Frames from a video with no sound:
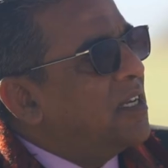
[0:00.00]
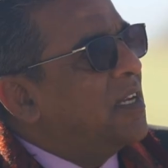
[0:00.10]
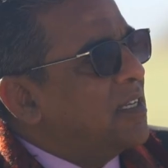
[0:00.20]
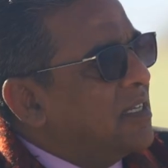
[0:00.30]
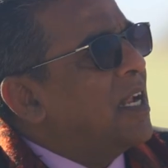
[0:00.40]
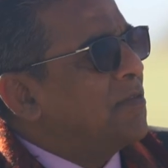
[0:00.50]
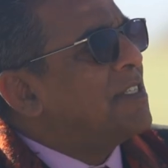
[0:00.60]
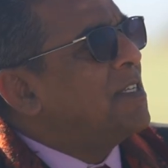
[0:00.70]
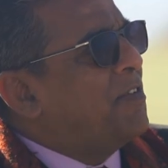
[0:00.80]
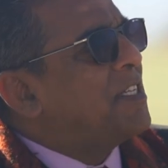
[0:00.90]
Correct. That
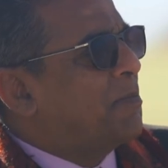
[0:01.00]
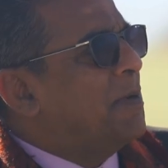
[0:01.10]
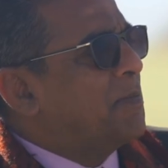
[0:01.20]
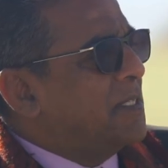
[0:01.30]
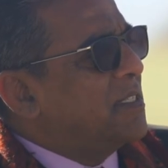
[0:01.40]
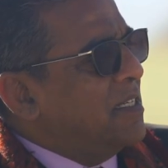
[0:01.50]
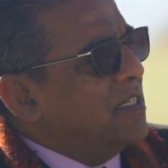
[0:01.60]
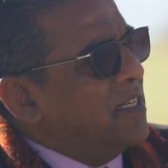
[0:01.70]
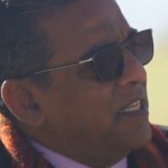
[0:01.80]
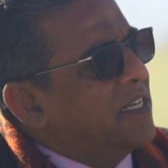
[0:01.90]
was the first purpose. Uh,
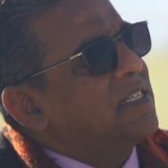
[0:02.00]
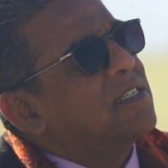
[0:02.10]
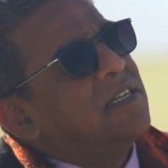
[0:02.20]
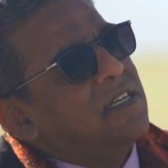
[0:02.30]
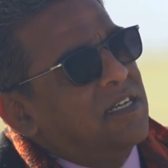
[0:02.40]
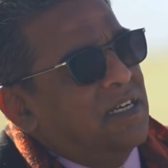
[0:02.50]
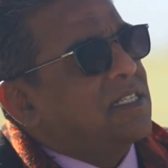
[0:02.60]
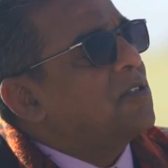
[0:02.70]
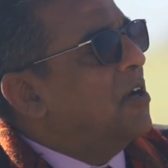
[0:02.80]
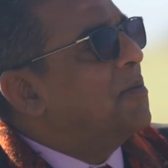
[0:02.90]
absolutely
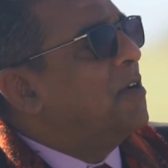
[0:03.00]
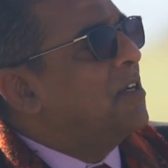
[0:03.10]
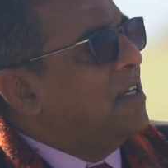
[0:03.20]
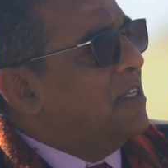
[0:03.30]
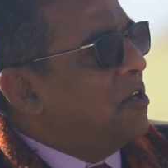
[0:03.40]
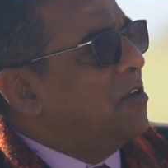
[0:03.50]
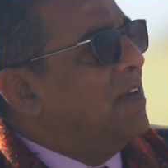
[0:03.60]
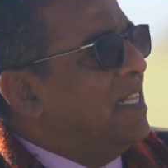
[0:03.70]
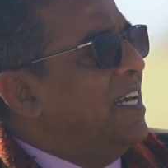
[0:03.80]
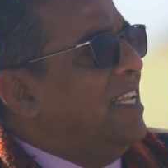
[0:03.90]
it's not about
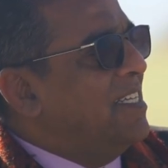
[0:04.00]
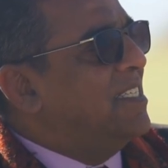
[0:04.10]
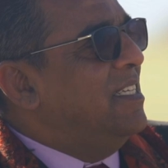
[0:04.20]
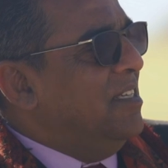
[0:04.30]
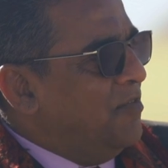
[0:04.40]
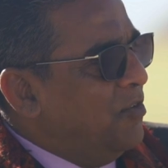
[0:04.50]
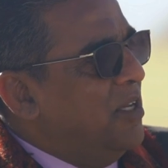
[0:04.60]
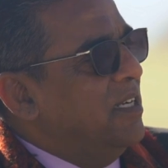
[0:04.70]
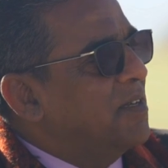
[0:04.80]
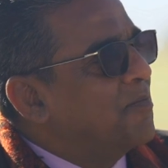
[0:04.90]
resolving the LAC. Fully.
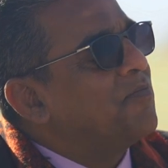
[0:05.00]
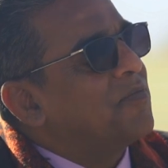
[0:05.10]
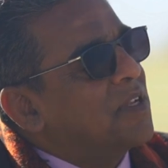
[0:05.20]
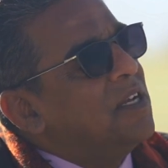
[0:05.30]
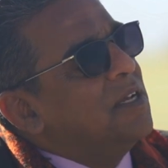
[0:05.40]
Absolutely. Hmm.